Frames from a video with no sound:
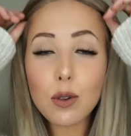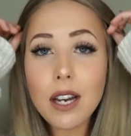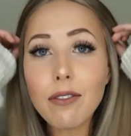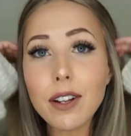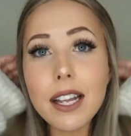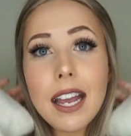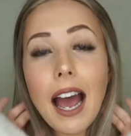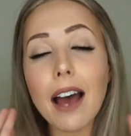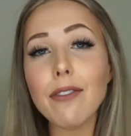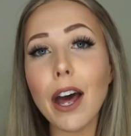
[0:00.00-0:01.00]
definitely
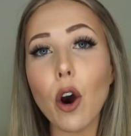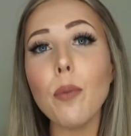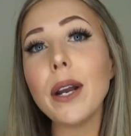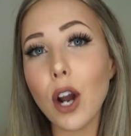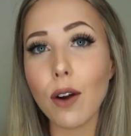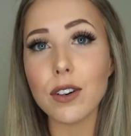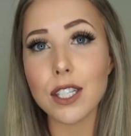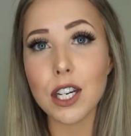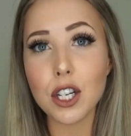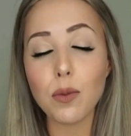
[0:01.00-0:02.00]
have that open
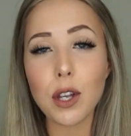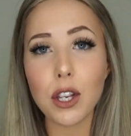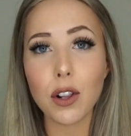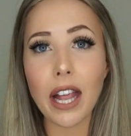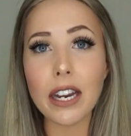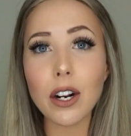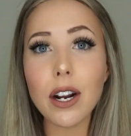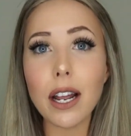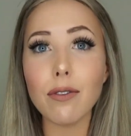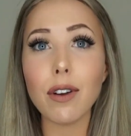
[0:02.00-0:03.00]
conversation with your lender
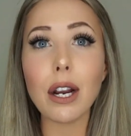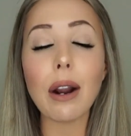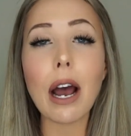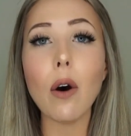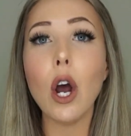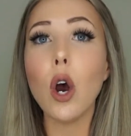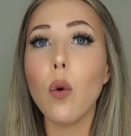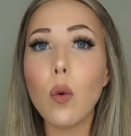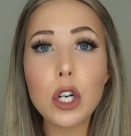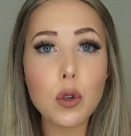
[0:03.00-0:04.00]
and figure out
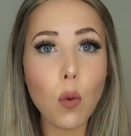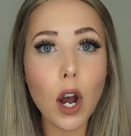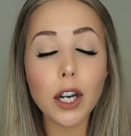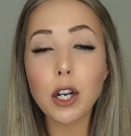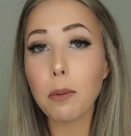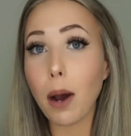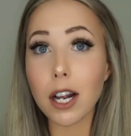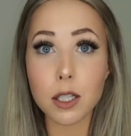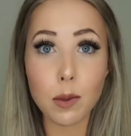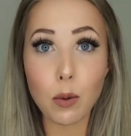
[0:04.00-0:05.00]
which one could
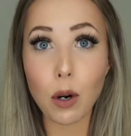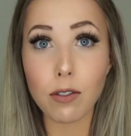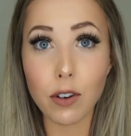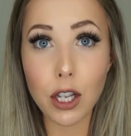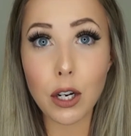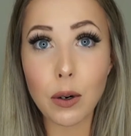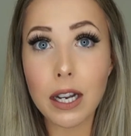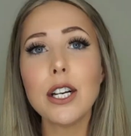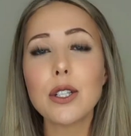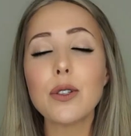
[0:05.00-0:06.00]
possibly work for you.
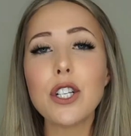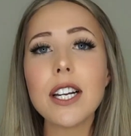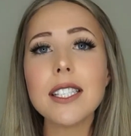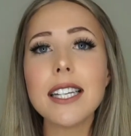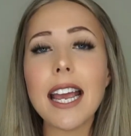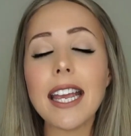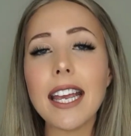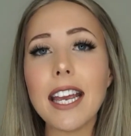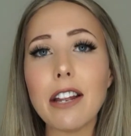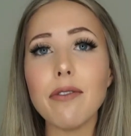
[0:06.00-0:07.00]
So just
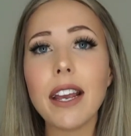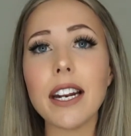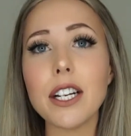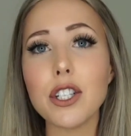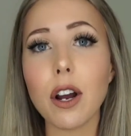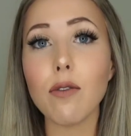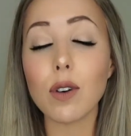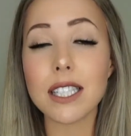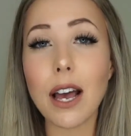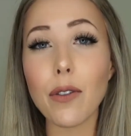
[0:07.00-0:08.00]
taking advantage of
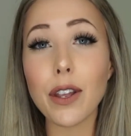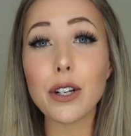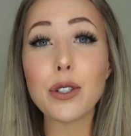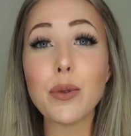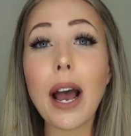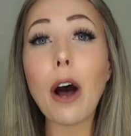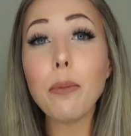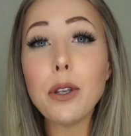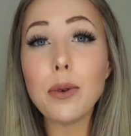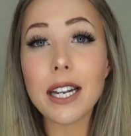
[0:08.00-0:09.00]
what's out there to
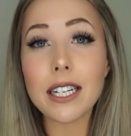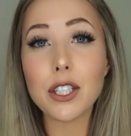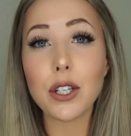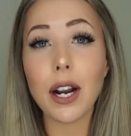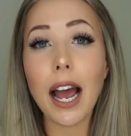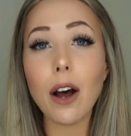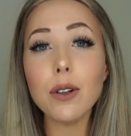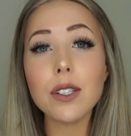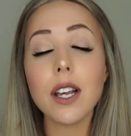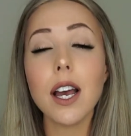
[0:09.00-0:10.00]
help you get into your
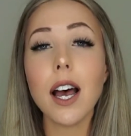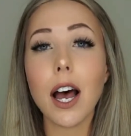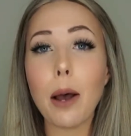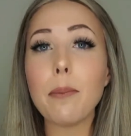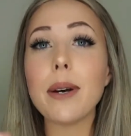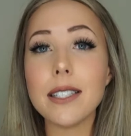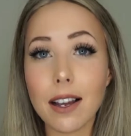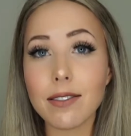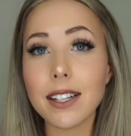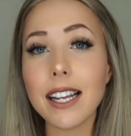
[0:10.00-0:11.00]
house, but
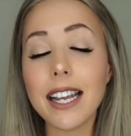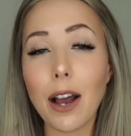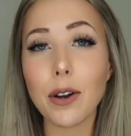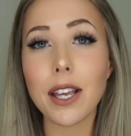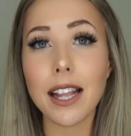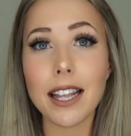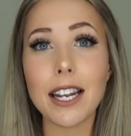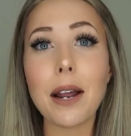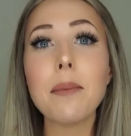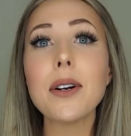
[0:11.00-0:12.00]
definitely calculate the
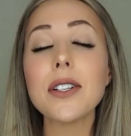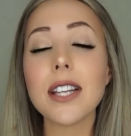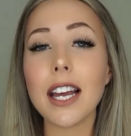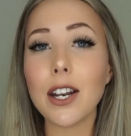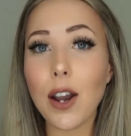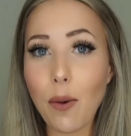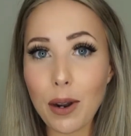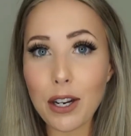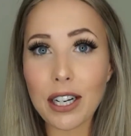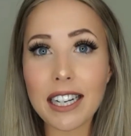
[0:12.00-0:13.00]
numbers and know
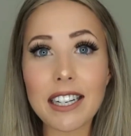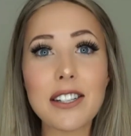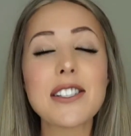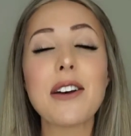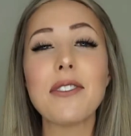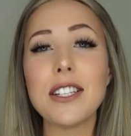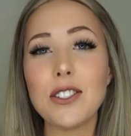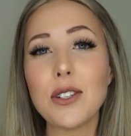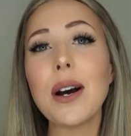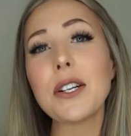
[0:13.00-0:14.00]
what you're getting yourself
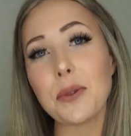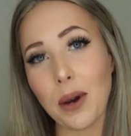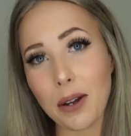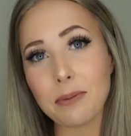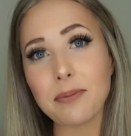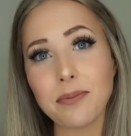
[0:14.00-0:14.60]
into as well.